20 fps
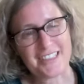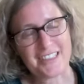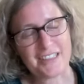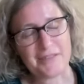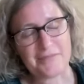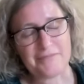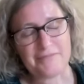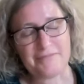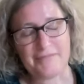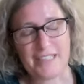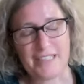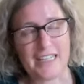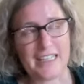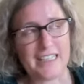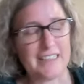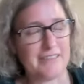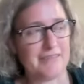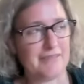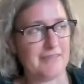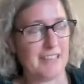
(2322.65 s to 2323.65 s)
Um,
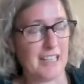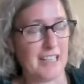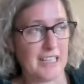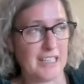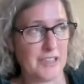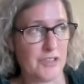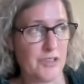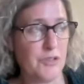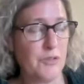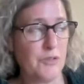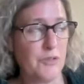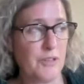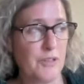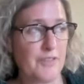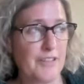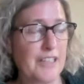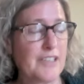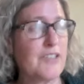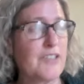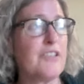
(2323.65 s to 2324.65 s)
I I do.
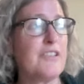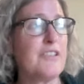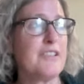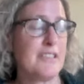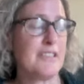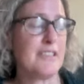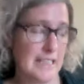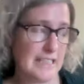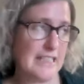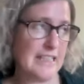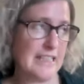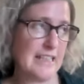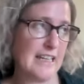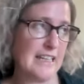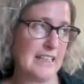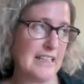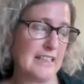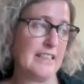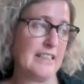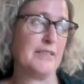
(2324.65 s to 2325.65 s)
I've actually studied
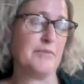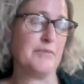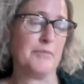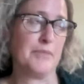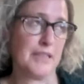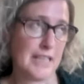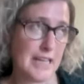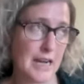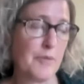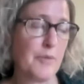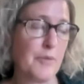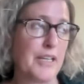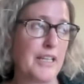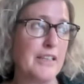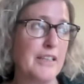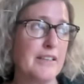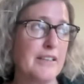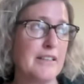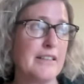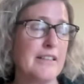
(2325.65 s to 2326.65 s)
that in
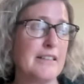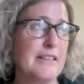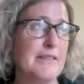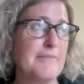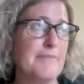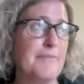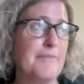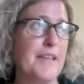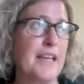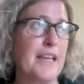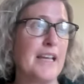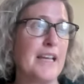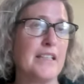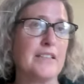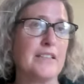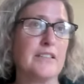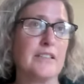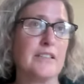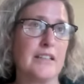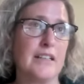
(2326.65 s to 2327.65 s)
Malawi, um,
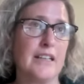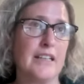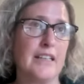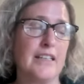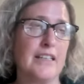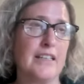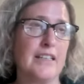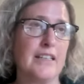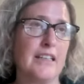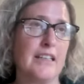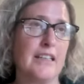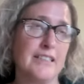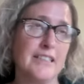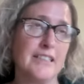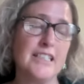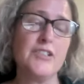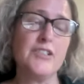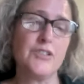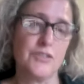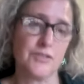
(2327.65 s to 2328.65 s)
and I I
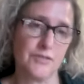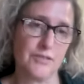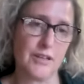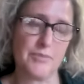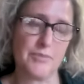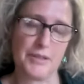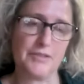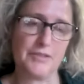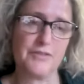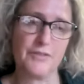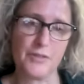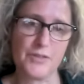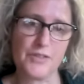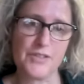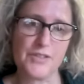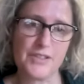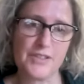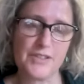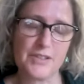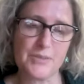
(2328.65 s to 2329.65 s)
teach about food
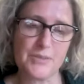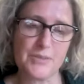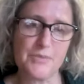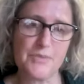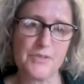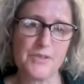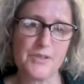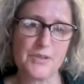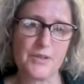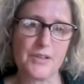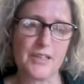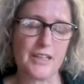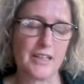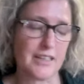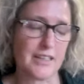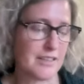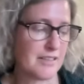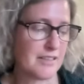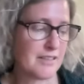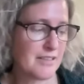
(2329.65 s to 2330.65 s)
systems, so I,
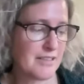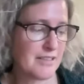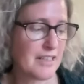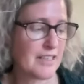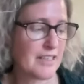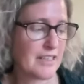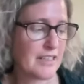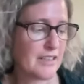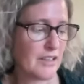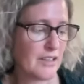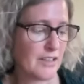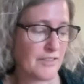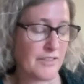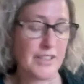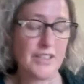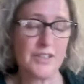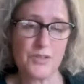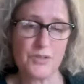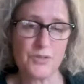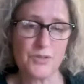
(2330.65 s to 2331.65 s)
I study a lot of
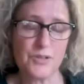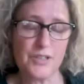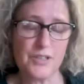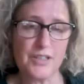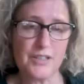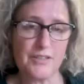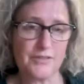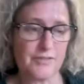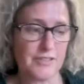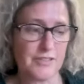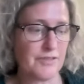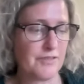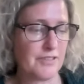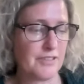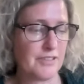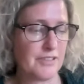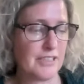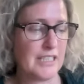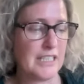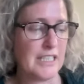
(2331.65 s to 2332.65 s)
history of
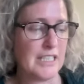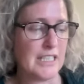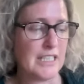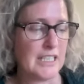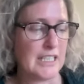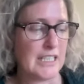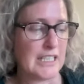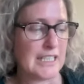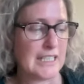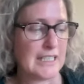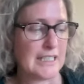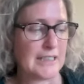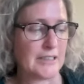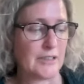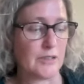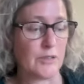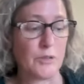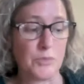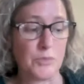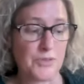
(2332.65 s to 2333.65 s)
different uh,
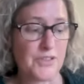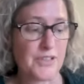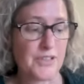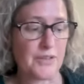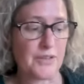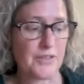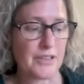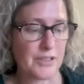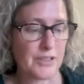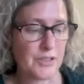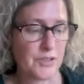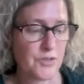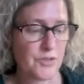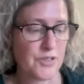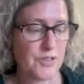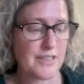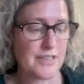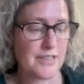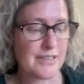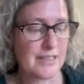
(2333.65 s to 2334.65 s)
global South
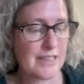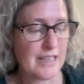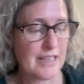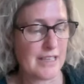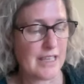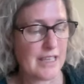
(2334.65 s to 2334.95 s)
countries.